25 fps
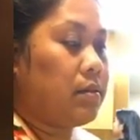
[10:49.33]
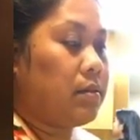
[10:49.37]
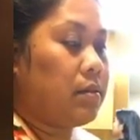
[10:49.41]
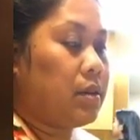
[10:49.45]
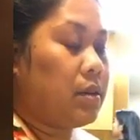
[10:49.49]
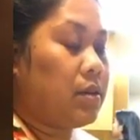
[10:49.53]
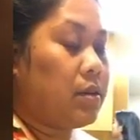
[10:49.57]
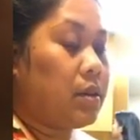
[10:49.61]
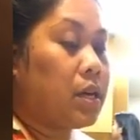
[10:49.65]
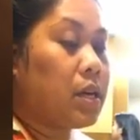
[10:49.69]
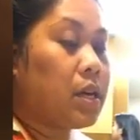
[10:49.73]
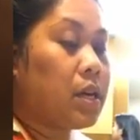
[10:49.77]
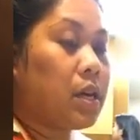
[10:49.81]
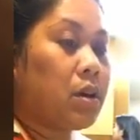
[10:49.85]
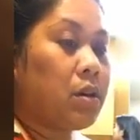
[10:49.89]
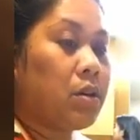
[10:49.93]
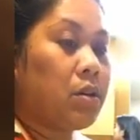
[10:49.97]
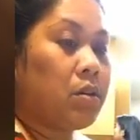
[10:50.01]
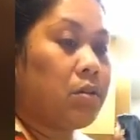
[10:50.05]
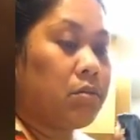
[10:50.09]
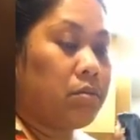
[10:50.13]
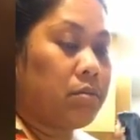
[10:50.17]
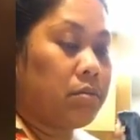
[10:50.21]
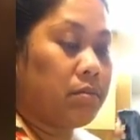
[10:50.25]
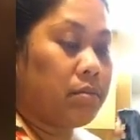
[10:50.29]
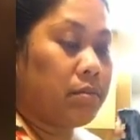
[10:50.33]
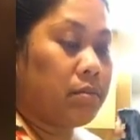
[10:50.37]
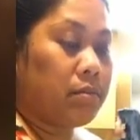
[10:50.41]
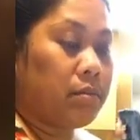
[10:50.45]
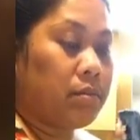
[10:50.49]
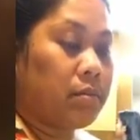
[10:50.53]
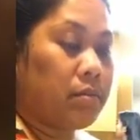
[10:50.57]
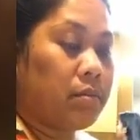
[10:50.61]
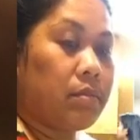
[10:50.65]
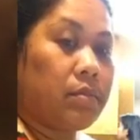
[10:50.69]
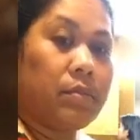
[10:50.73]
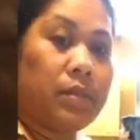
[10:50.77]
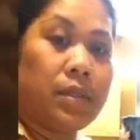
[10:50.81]
There you go.
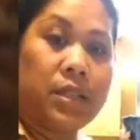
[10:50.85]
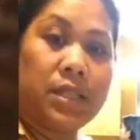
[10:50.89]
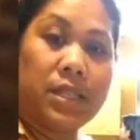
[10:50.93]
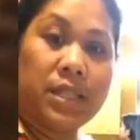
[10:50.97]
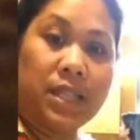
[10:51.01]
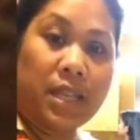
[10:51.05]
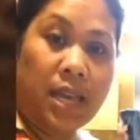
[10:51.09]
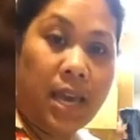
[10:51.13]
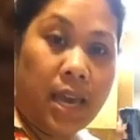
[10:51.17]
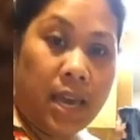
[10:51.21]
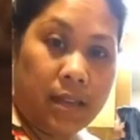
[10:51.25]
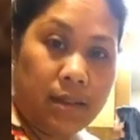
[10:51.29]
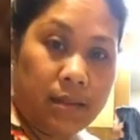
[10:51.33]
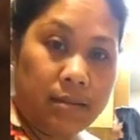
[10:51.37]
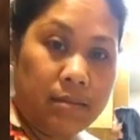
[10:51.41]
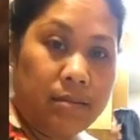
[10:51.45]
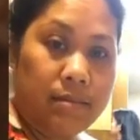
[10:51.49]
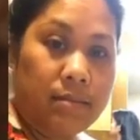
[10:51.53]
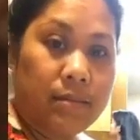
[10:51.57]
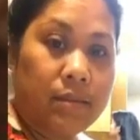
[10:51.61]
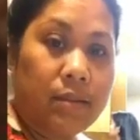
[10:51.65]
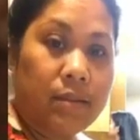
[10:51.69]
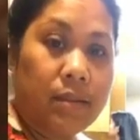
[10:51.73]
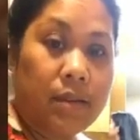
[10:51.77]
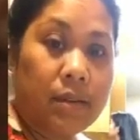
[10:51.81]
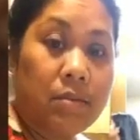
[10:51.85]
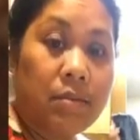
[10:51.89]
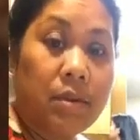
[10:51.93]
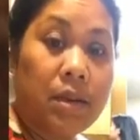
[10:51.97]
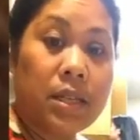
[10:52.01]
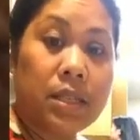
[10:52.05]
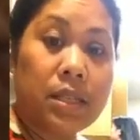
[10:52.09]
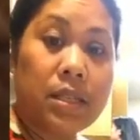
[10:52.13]
That's it. Only 1